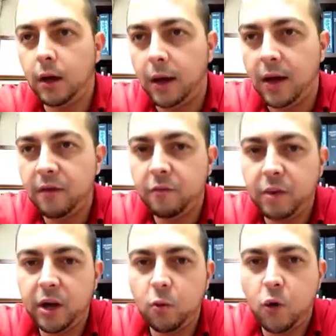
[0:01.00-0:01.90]
Hey
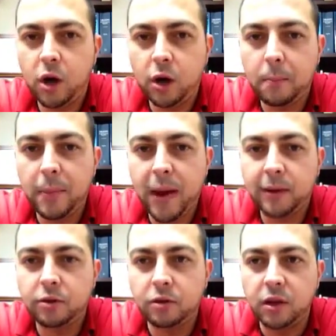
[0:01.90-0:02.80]
everybody, welcome
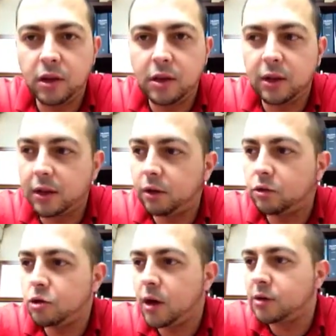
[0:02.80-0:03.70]
back to
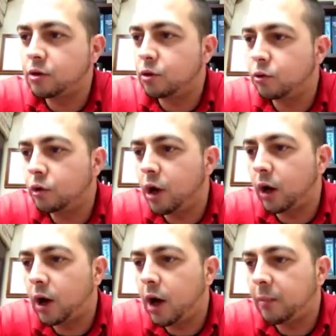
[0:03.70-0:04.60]

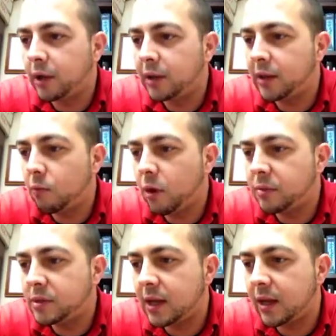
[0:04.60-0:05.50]
theclinicaltrialsguru.com. Again, that
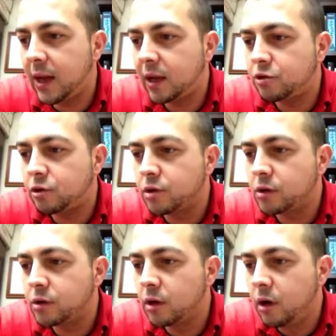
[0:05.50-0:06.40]
website
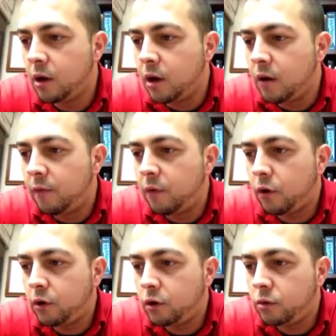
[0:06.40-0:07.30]
address
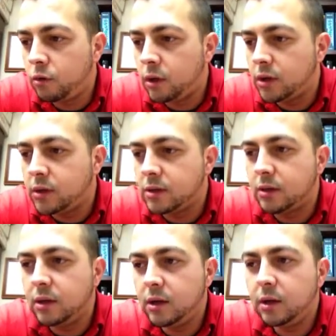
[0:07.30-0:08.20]
for you is
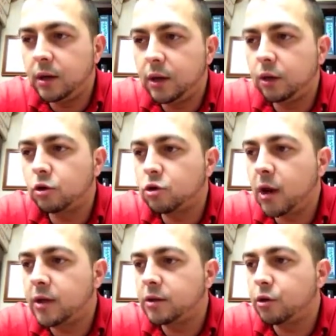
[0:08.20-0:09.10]

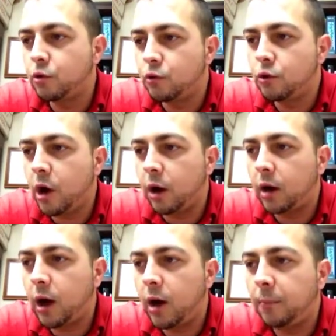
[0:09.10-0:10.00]

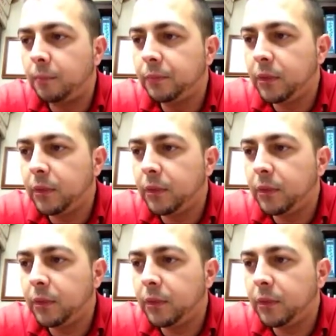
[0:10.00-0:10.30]
theclinicaltrialsguru.com.